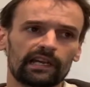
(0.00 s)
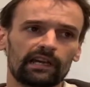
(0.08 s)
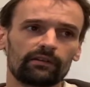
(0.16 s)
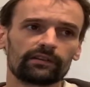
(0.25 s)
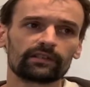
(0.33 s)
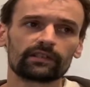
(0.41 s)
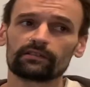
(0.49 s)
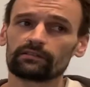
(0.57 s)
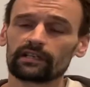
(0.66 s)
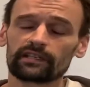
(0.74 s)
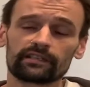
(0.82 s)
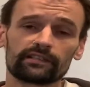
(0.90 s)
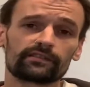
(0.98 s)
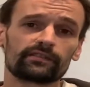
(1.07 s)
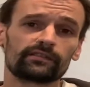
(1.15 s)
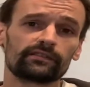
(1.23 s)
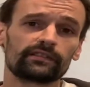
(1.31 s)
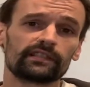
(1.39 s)
However, Herodotus
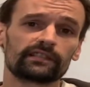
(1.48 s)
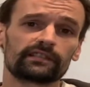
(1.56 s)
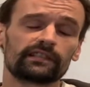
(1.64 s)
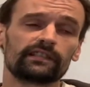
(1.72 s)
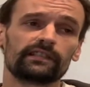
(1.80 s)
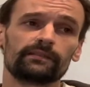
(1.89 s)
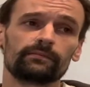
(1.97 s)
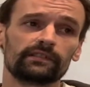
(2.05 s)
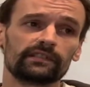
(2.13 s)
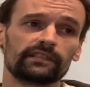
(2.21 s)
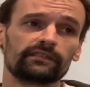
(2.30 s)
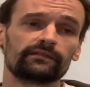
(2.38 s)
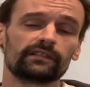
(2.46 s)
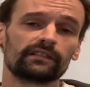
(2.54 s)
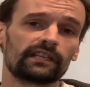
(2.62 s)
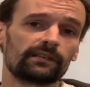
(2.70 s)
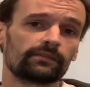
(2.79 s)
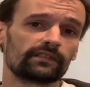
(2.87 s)
told us that he believed the
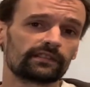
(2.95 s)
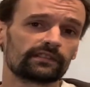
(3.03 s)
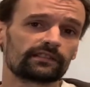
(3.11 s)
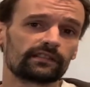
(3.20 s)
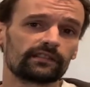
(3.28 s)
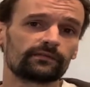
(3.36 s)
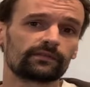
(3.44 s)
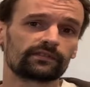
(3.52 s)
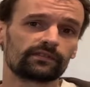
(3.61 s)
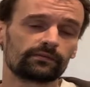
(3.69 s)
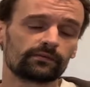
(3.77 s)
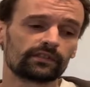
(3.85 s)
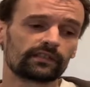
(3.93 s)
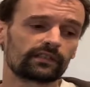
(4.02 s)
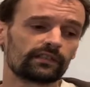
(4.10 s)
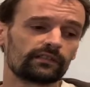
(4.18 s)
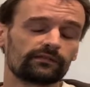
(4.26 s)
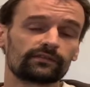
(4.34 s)
labyrinth itself was the
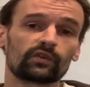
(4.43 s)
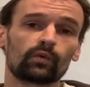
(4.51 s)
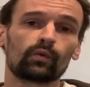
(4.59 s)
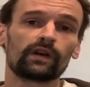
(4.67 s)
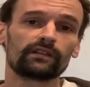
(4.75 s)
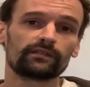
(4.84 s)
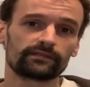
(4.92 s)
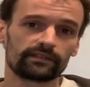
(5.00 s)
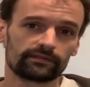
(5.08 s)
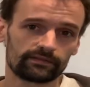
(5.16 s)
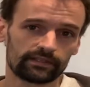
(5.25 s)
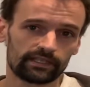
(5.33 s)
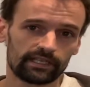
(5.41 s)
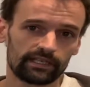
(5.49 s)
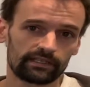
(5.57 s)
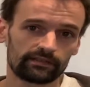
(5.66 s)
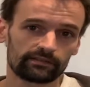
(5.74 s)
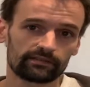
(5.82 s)
work of 12 different
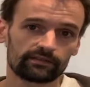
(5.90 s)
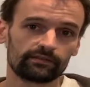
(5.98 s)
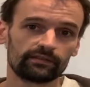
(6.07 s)
kings